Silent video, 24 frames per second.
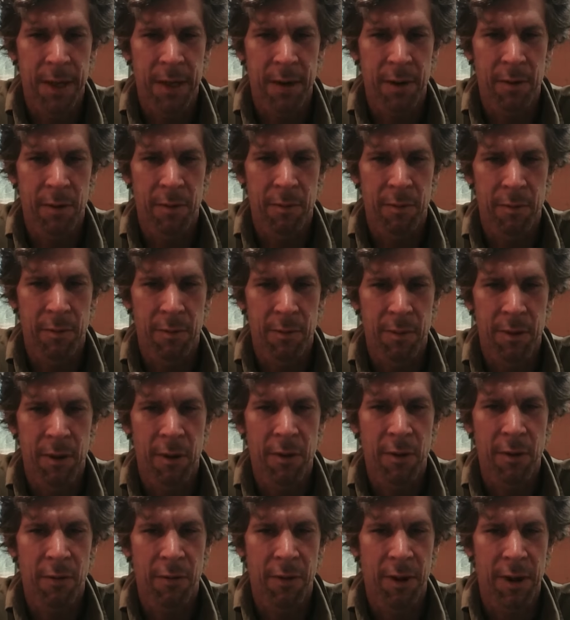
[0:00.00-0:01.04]
you know,
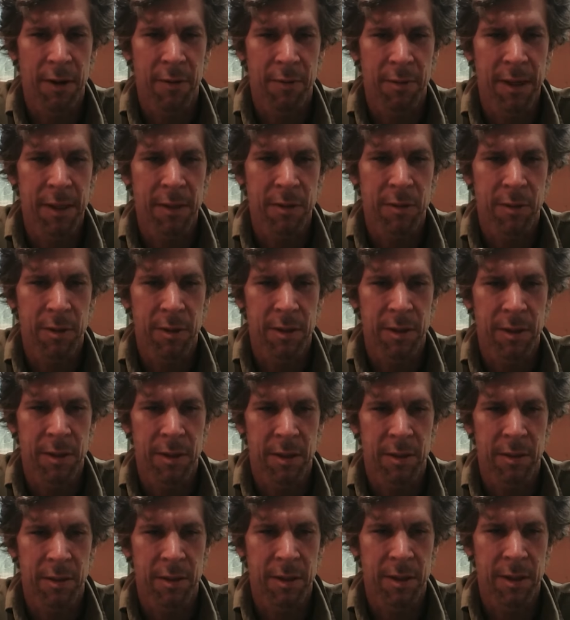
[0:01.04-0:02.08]
local fire resources
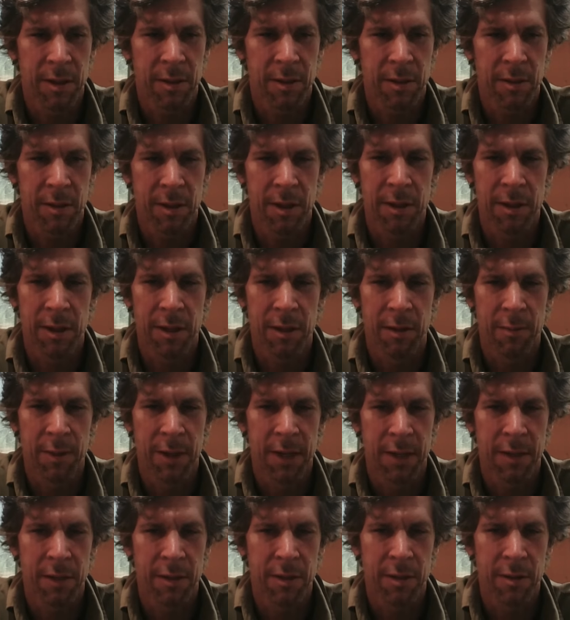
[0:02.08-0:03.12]
are still a little
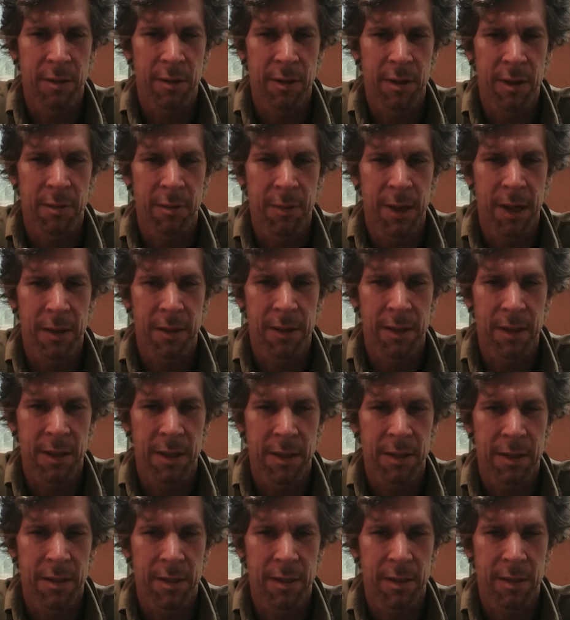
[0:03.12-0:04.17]
bit uncertain about
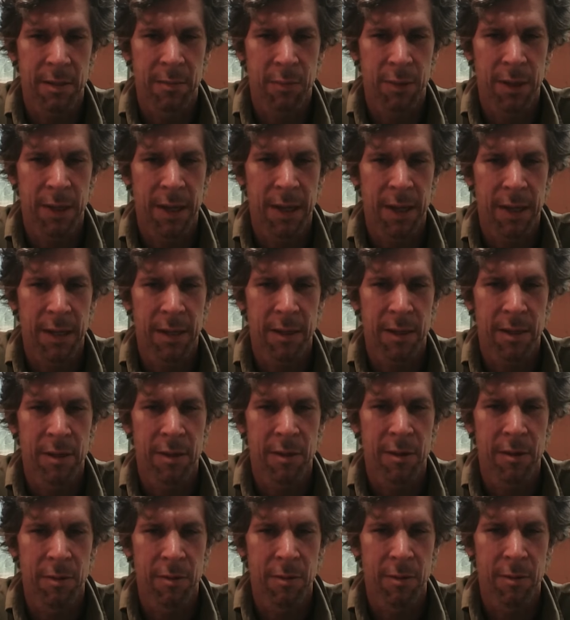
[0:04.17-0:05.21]
this plan
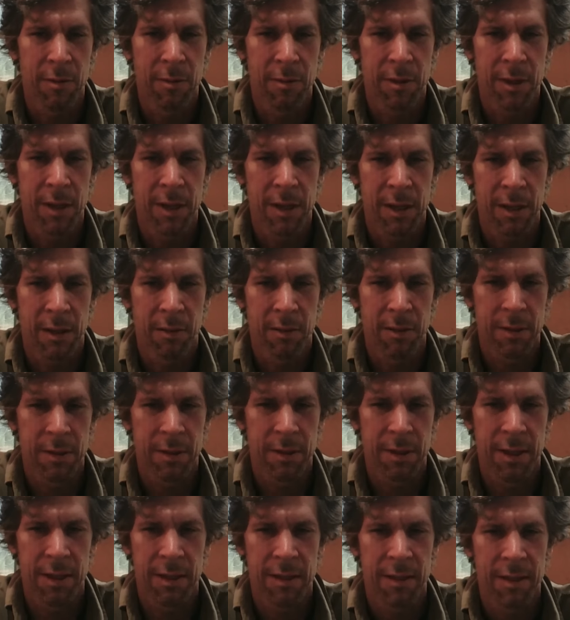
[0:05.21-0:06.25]
too. You know,
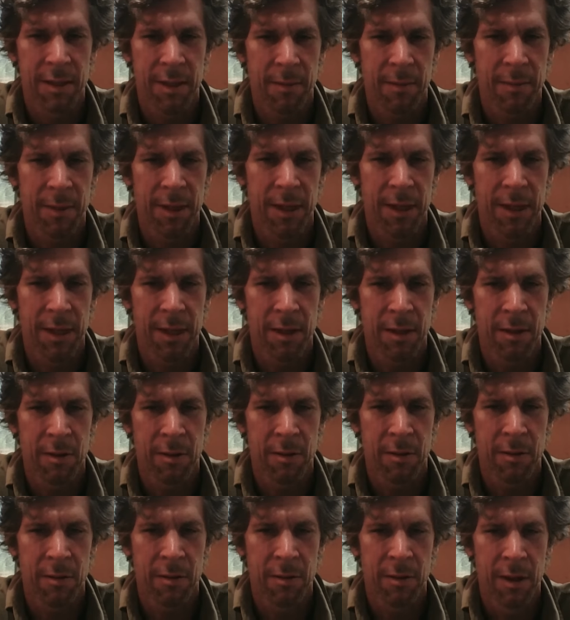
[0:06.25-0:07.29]
it's it's something
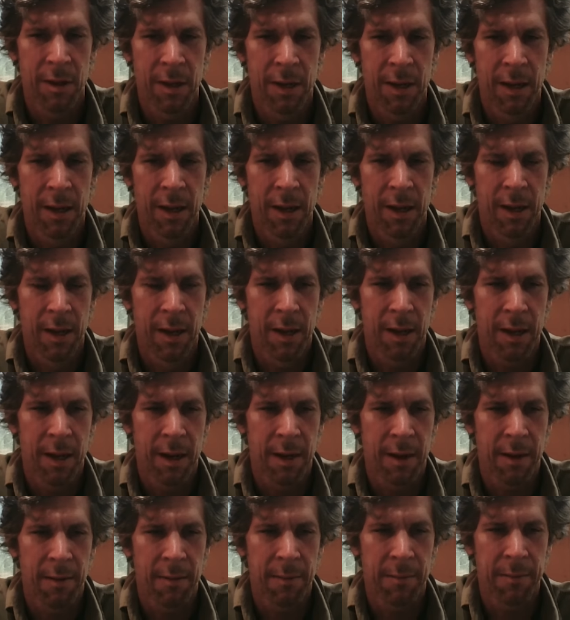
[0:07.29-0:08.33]
new.
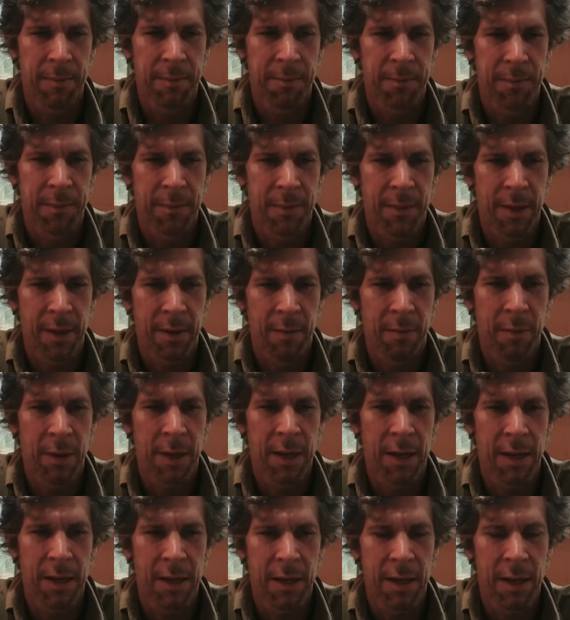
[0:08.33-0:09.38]
Um,
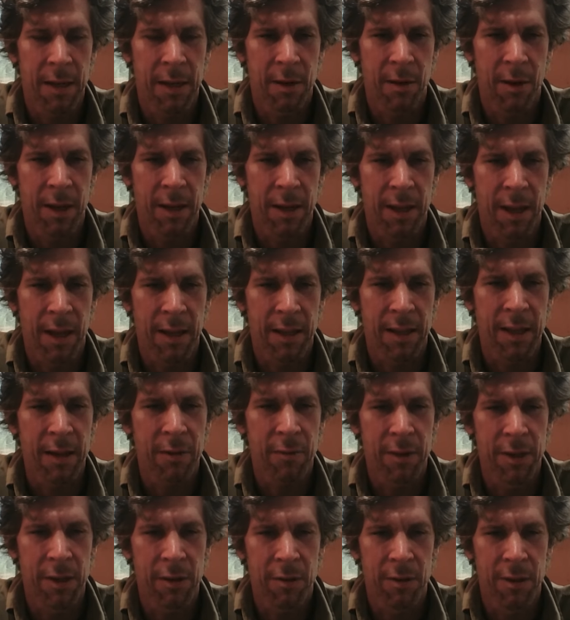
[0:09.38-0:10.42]
but you know, I, I think
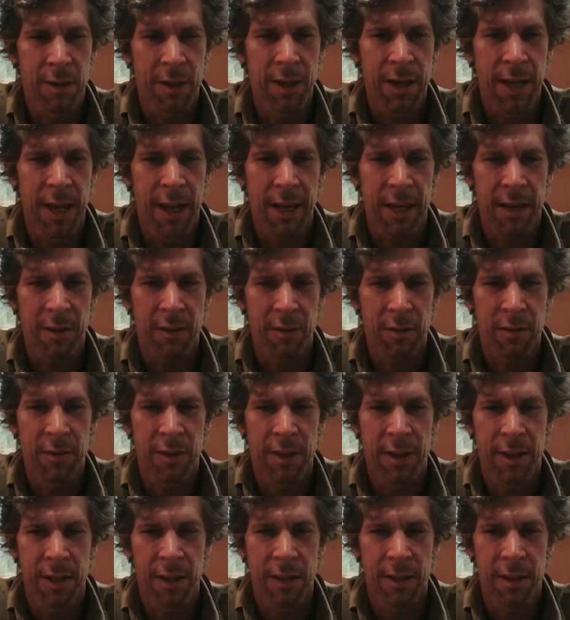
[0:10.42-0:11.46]
when you look at it through
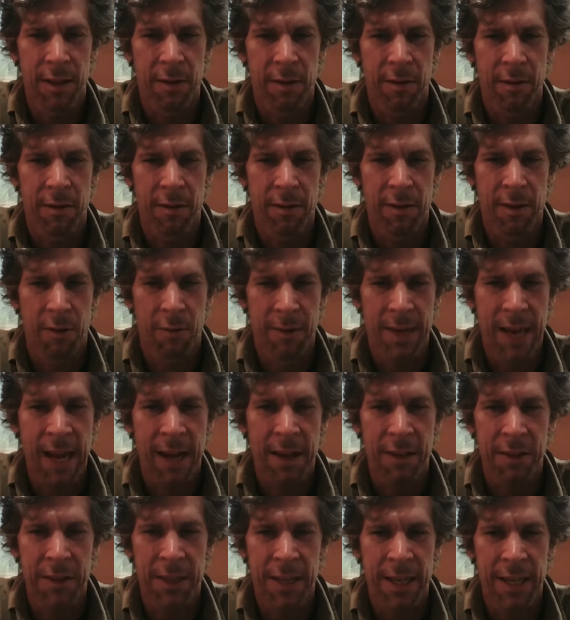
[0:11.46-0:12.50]
the the, the
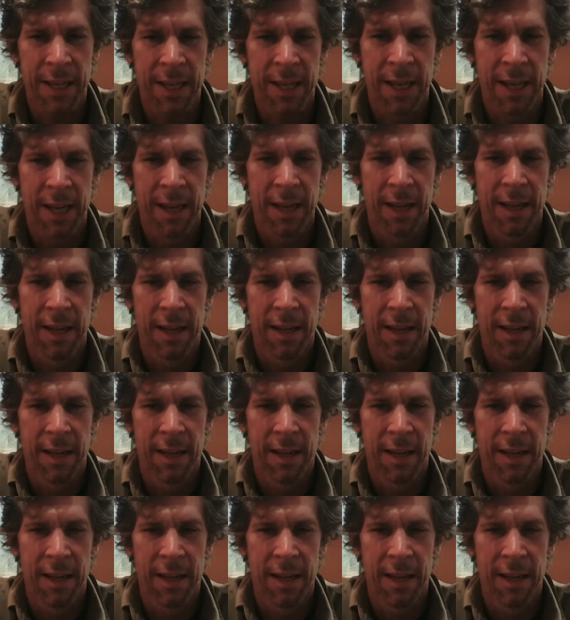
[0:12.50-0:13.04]
reality